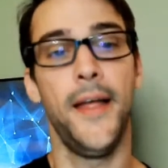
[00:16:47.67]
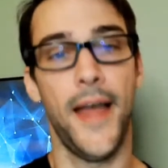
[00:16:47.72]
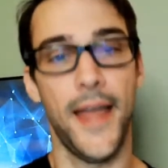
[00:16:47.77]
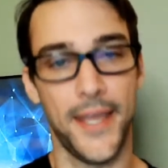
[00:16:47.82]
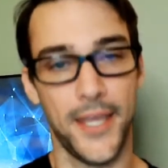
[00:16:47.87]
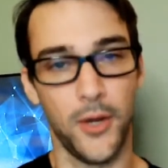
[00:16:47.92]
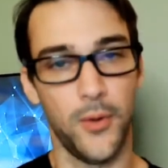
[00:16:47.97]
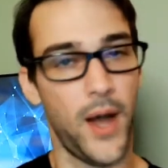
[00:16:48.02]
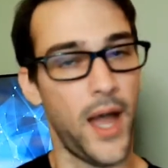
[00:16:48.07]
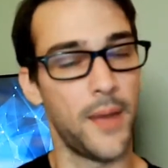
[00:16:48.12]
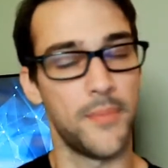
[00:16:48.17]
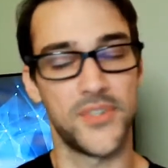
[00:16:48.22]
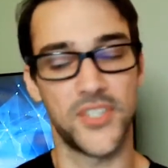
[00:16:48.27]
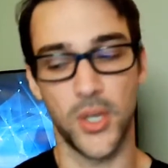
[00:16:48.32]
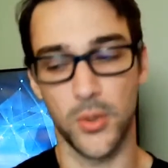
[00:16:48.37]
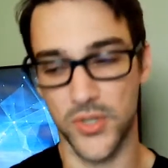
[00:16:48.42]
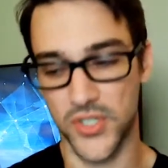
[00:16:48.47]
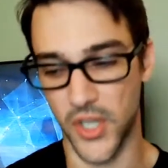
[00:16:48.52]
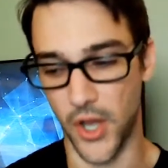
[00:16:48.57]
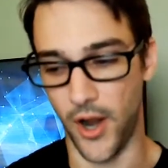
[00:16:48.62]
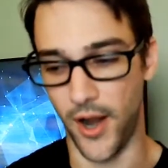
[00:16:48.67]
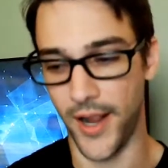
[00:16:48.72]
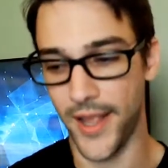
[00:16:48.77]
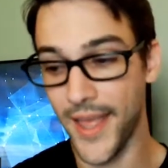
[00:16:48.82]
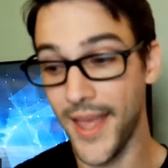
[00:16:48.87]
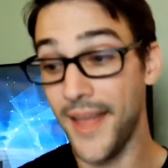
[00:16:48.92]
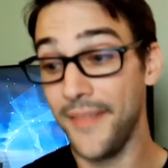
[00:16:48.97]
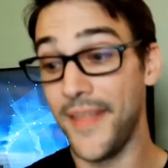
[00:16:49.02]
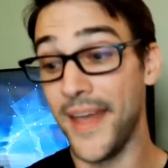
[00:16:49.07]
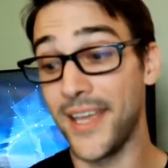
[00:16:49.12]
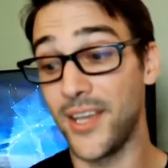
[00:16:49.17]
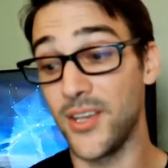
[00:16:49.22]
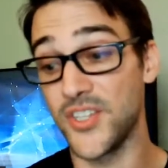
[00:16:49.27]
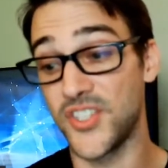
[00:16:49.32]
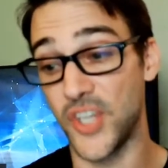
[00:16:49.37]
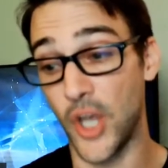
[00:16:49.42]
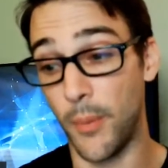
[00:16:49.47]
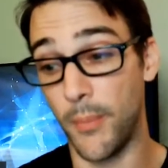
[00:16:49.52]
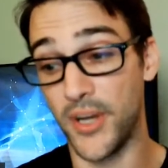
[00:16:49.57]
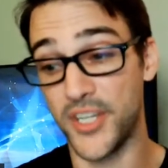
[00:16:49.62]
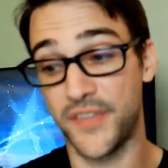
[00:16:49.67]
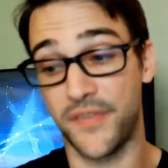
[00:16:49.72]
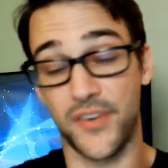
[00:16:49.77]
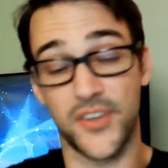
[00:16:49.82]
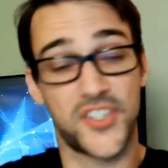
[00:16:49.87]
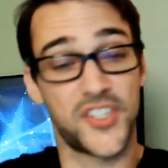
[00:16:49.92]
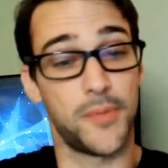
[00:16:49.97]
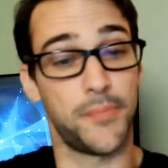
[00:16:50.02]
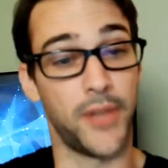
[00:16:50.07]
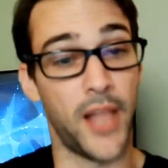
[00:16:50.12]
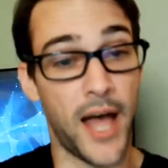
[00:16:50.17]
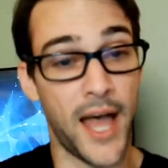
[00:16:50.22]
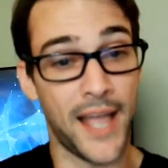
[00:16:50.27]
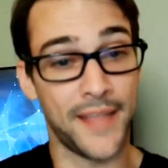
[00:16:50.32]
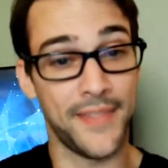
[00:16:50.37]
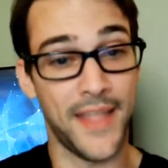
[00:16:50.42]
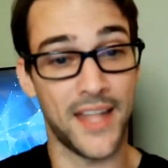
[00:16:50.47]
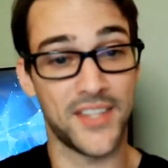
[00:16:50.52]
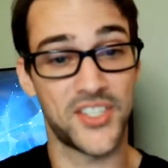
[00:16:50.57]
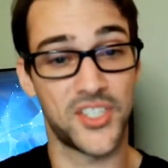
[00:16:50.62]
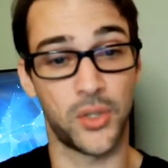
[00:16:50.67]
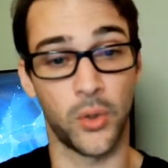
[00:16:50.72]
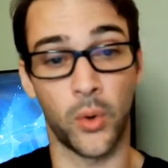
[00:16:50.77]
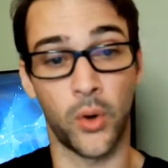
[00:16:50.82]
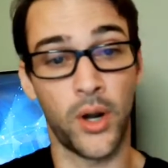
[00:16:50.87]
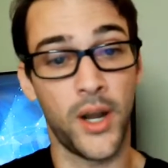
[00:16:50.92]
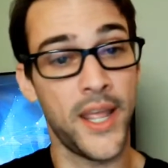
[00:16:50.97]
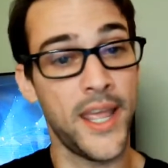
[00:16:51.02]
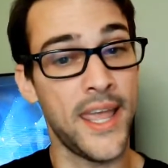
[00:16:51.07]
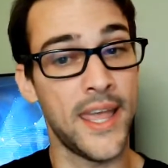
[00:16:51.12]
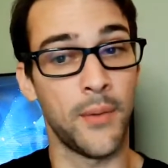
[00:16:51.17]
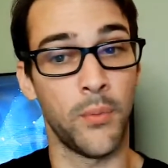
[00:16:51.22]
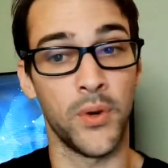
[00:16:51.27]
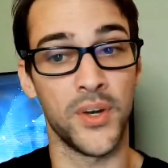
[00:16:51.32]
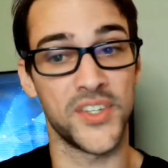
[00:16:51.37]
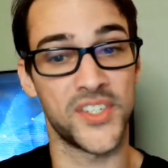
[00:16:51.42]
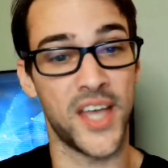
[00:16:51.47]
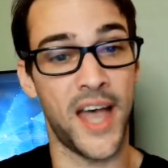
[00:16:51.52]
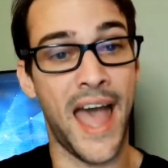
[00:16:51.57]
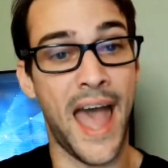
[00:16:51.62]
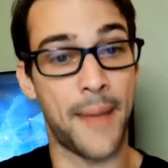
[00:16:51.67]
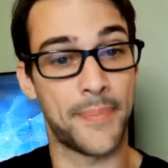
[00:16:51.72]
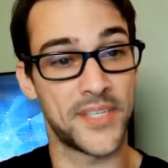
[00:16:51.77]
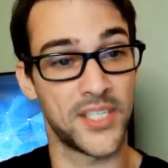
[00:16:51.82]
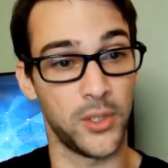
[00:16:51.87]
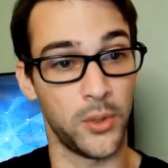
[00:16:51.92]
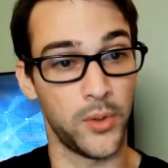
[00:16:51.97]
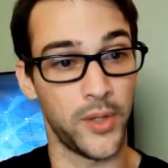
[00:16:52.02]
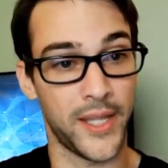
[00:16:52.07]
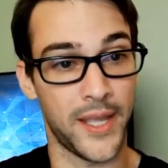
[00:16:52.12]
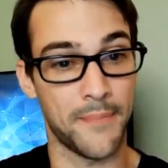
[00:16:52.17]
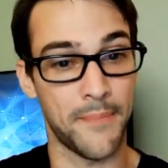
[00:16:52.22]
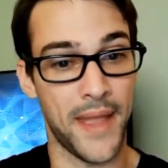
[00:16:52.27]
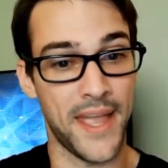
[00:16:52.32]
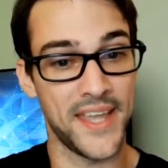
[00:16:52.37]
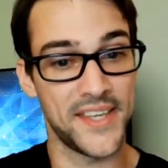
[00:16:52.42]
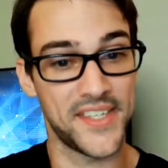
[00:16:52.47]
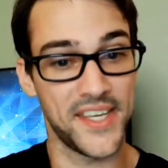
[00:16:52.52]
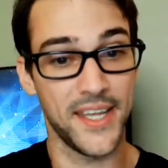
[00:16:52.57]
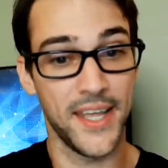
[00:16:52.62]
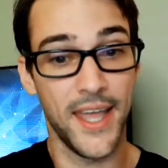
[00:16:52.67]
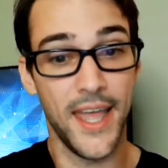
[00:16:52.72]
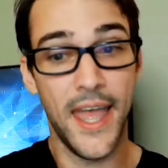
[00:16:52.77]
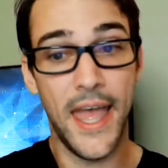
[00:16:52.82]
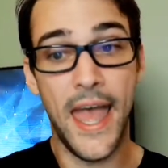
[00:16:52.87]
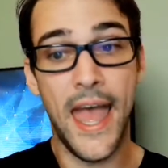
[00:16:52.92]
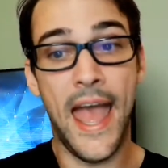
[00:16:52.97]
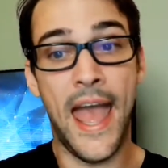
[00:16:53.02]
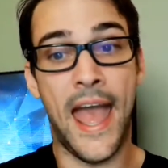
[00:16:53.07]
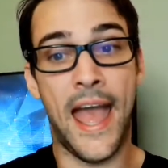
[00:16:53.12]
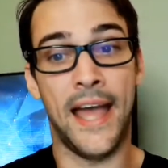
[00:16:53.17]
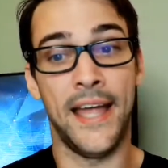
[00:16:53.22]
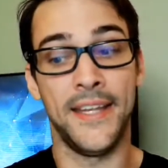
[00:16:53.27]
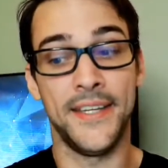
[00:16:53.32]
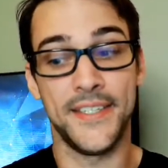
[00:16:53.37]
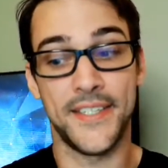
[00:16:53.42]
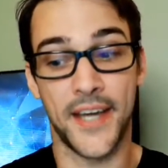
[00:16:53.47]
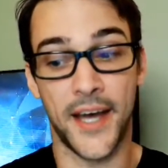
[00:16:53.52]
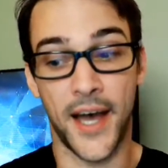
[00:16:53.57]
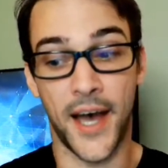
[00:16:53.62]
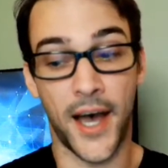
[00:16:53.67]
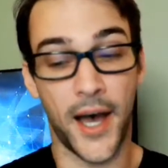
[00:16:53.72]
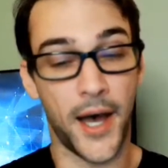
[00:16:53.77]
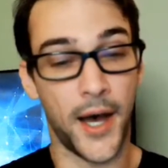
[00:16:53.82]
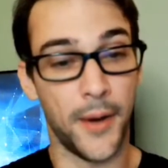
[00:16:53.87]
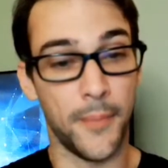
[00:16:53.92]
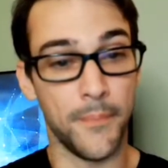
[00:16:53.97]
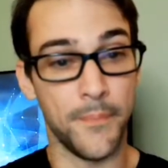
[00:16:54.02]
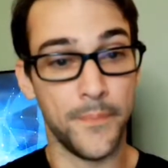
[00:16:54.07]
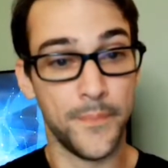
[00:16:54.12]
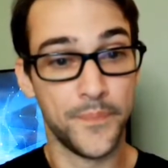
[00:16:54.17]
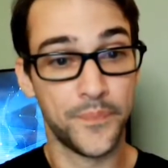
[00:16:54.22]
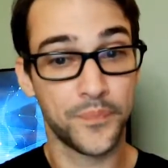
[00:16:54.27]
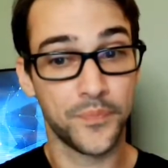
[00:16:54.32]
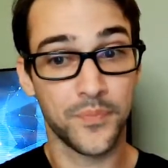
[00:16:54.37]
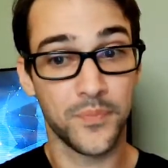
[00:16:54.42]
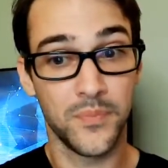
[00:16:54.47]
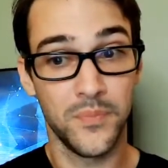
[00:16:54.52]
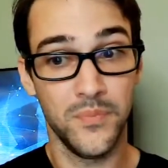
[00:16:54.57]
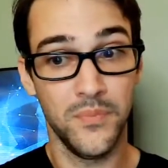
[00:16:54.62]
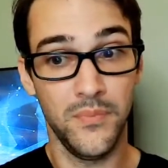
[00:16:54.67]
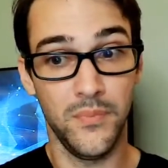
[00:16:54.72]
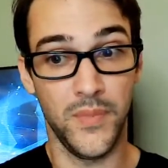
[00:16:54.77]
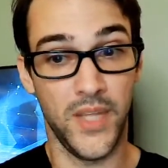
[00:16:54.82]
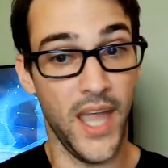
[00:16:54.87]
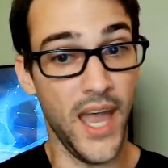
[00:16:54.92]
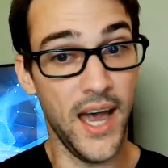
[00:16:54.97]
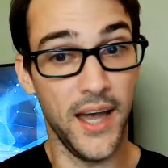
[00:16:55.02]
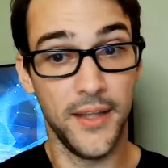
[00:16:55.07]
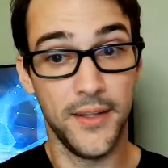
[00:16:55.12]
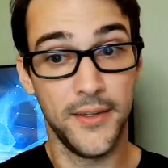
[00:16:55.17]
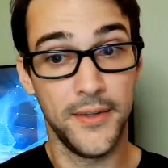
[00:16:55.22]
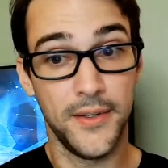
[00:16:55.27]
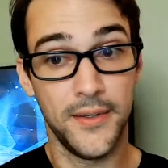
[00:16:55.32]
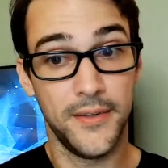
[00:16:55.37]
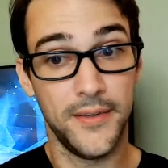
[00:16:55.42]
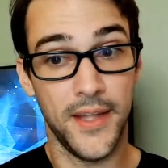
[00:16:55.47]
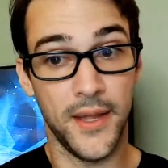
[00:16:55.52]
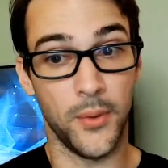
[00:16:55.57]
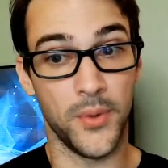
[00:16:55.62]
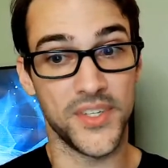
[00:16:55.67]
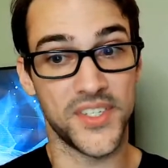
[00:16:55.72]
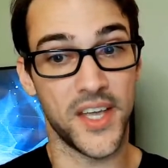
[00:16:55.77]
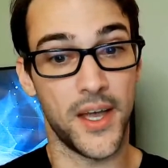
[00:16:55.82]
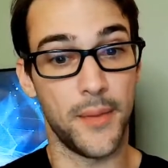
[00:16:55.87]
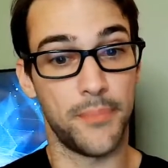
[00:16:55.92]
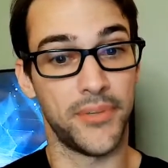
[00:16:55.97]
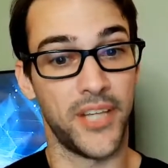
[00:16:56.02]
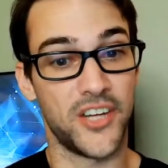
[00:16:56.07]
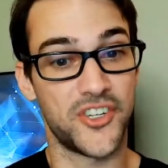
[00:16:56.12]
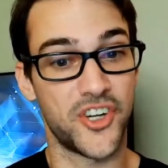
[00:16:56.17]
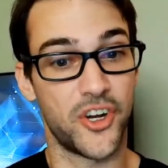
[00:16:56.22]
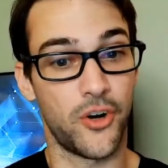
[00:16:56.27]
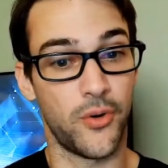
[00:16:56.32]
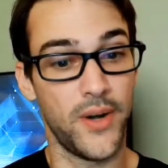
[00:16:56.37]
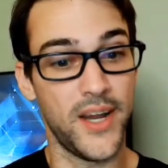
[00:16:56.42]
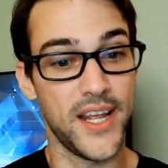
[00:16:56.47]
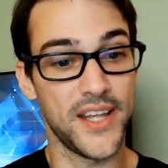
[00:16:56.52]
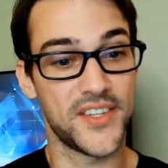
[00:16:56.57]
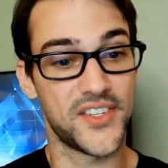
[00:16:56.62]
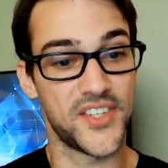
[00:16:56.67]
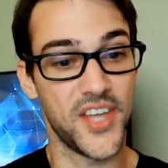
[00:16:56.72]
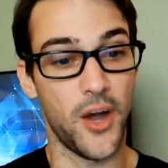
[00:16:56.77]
Thank you. I'm so sorry. Thank you so much for supplying that story. It was absolutely amazing. And yeah, it was a pleasure to read.